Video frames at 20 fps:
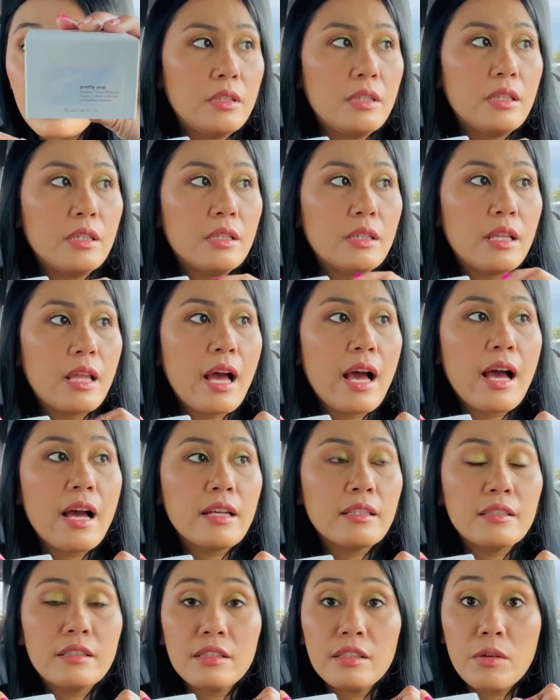The
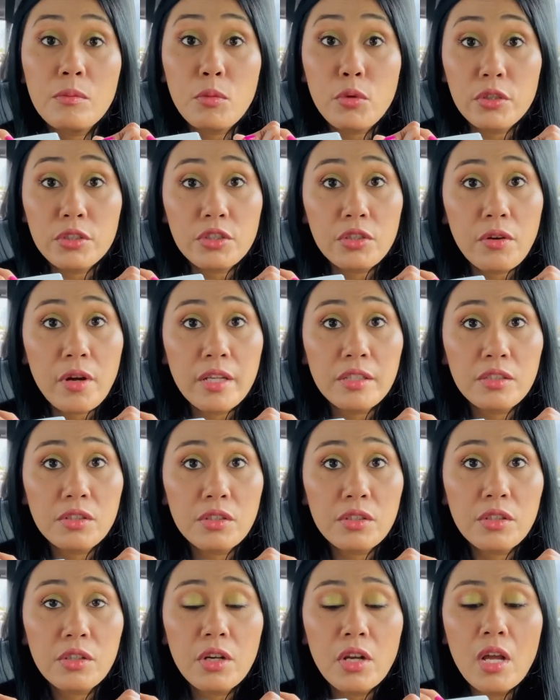last
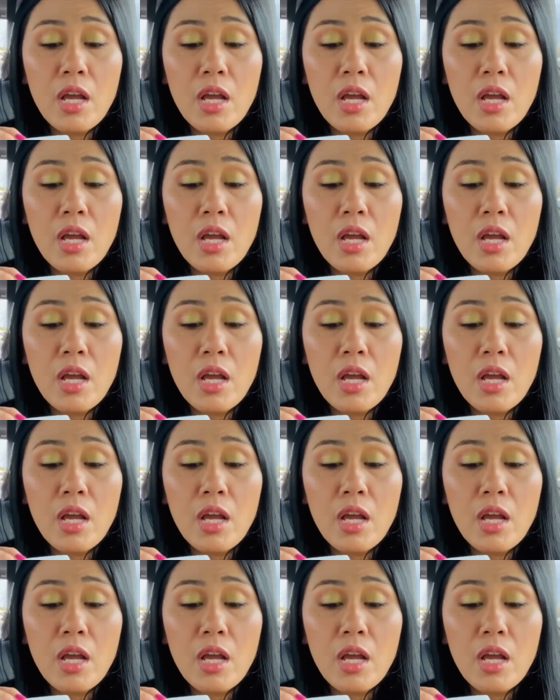moisturizer